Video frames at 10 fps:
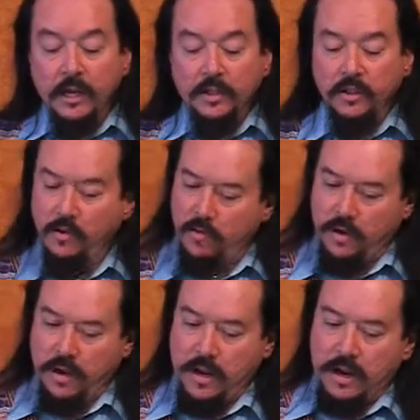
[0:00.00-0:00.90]

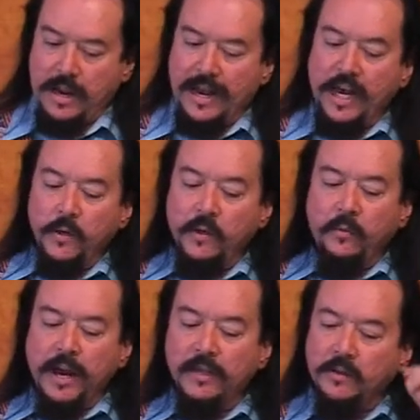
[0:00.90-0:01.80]
So how do we
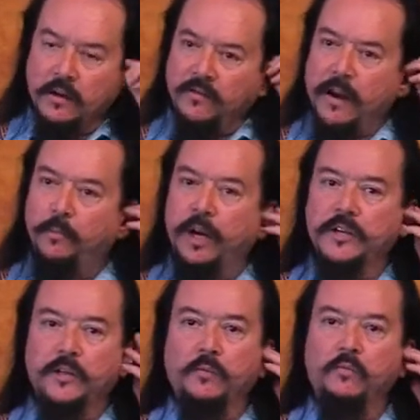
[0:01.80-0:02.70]
raise our vibration?